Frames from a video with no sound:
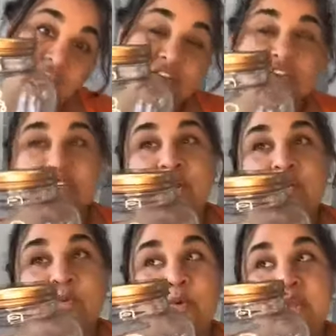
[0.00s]

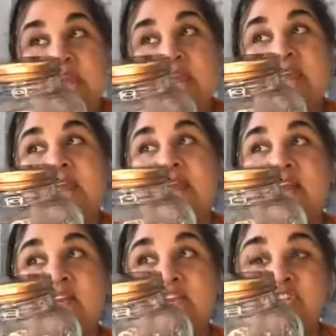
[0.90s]
So we
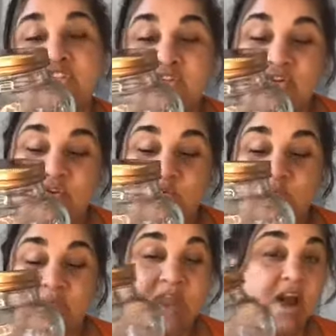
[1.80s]

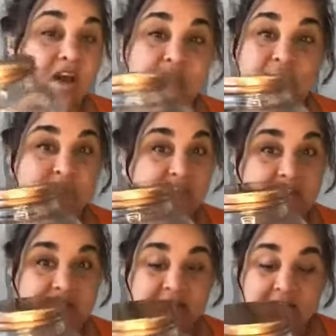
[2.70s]
are all
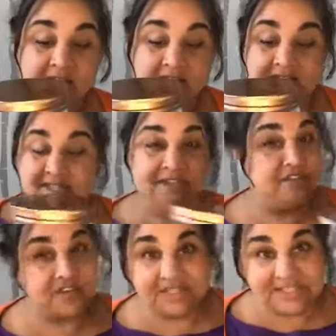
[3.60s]
in a
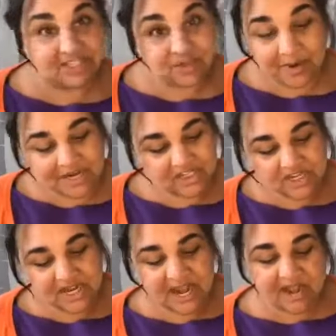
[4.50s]
different
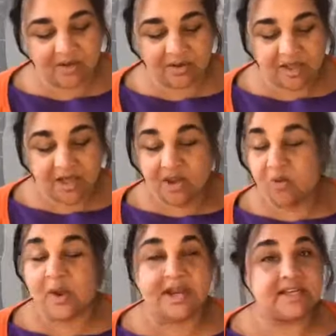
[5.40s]
situation now,
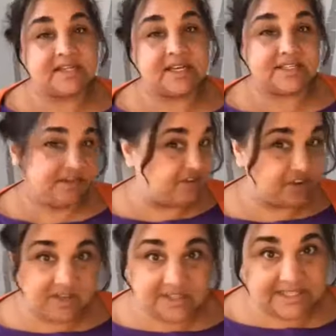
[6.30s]
quite a
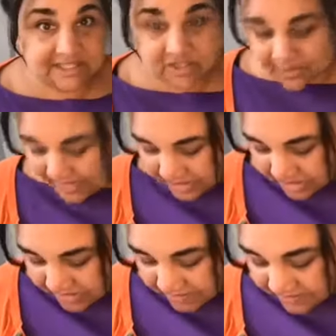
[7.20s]
difficult
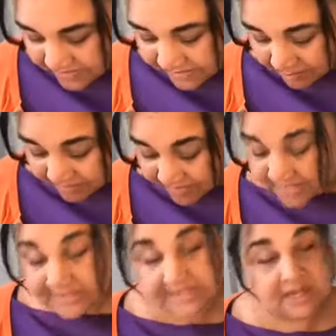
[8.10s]
situation for some of
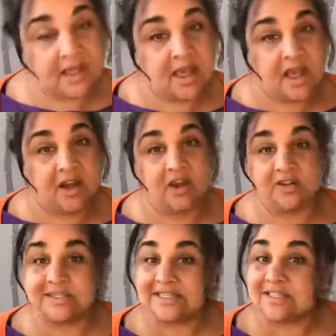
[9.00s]
us.
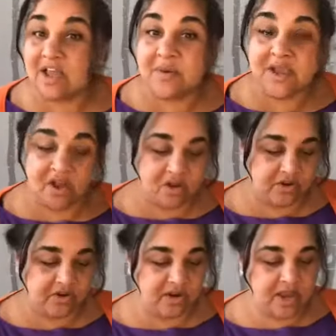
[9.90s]
Lots is going on,